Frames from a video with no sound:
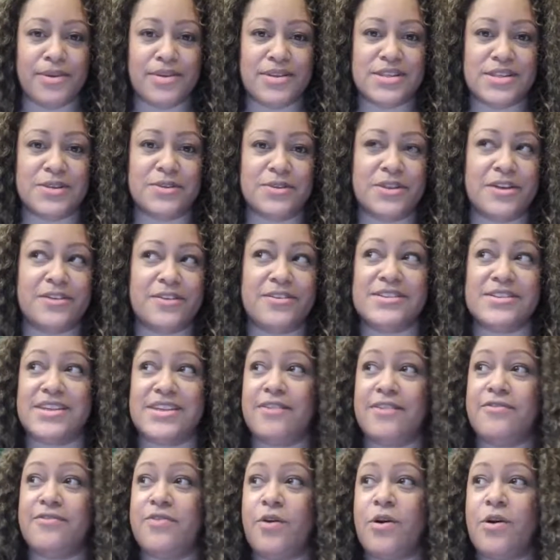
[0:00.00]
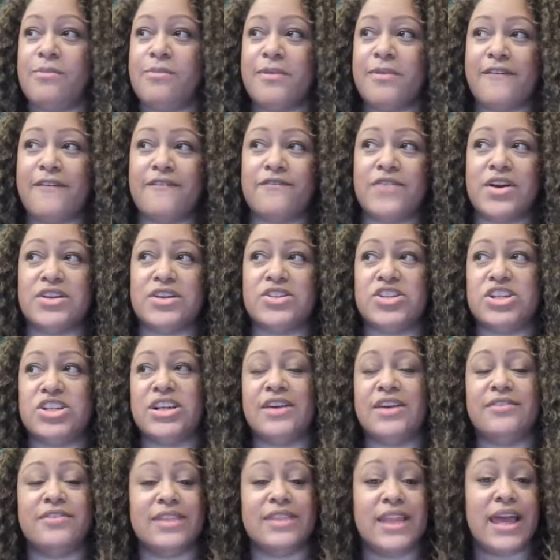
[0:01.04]
So there is a form or function
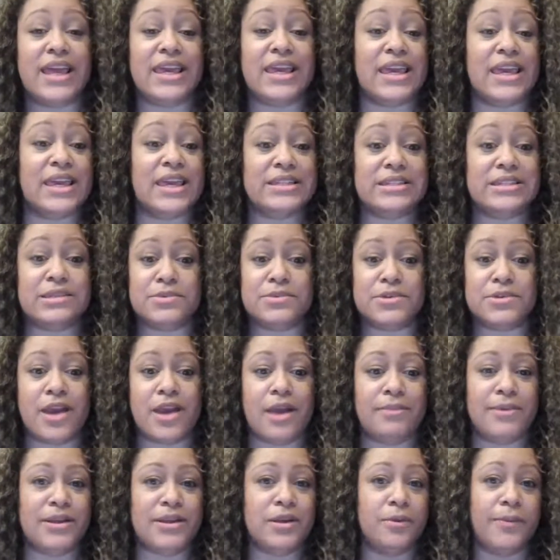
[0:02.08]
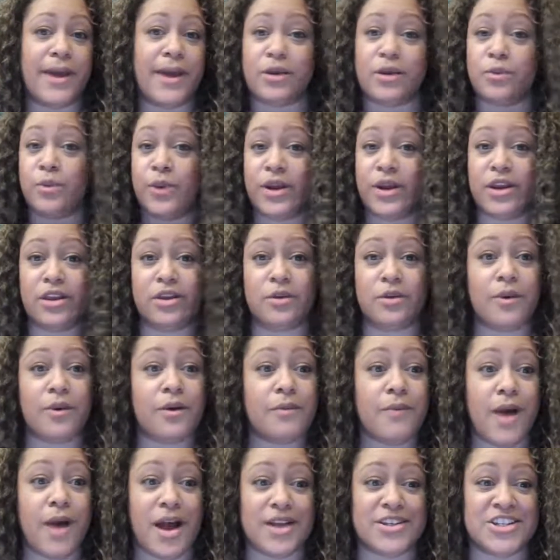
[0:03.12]
of liking and subscribing, no matter where you
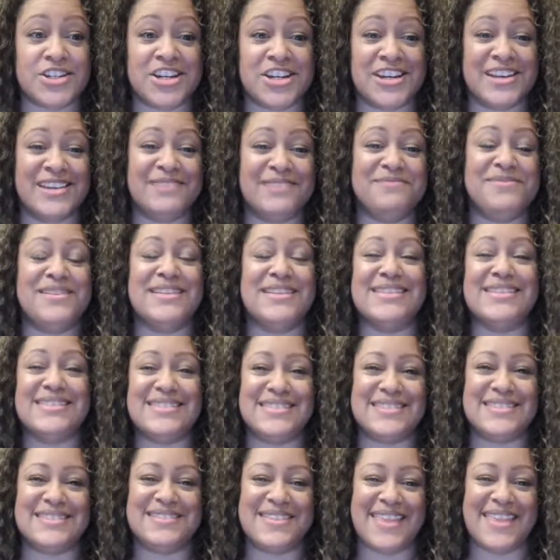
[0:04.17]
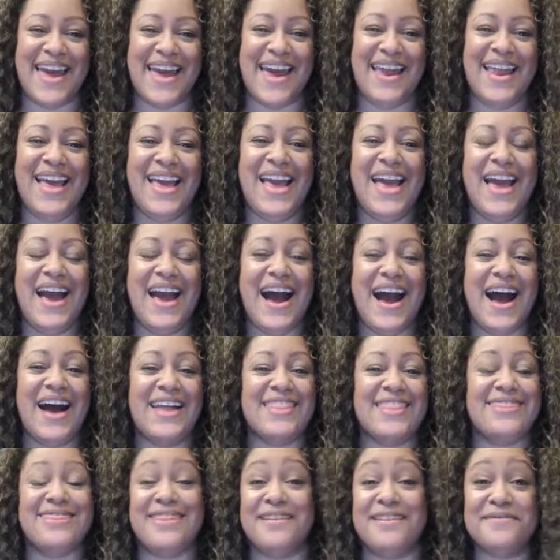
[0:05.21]
are watching. Please do that.
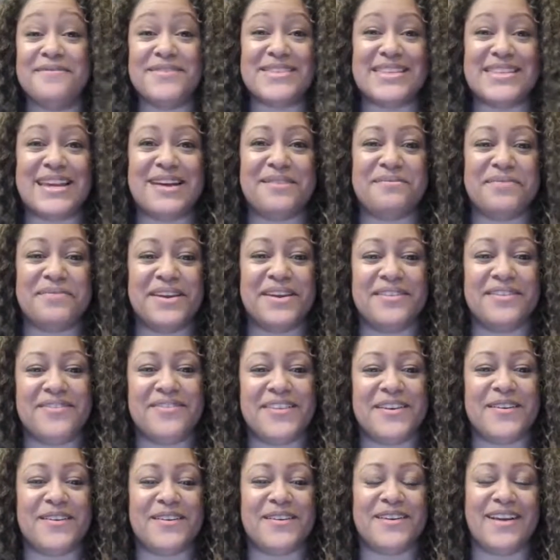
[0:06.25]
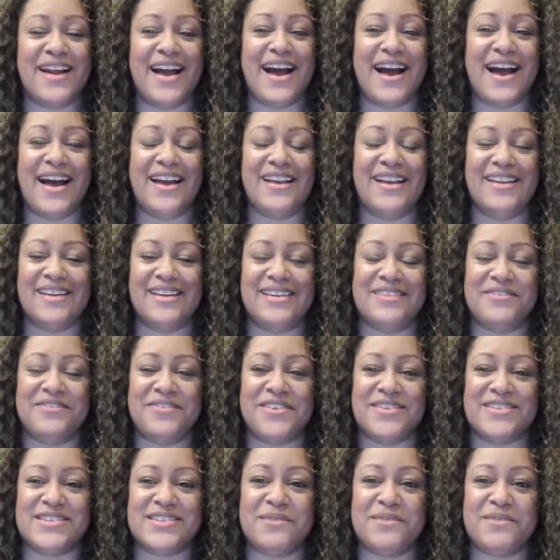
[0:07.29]
Thumbs up if you're
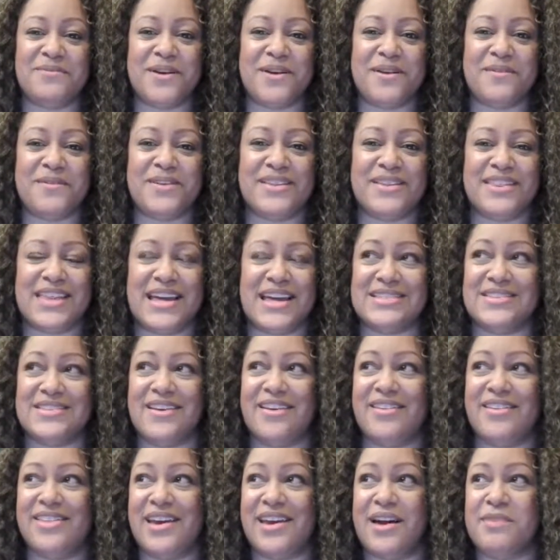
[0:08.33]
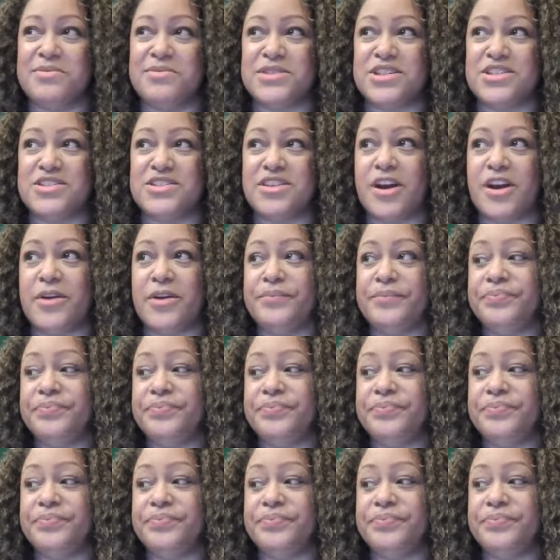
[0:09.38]
somewhere where that's all the options are.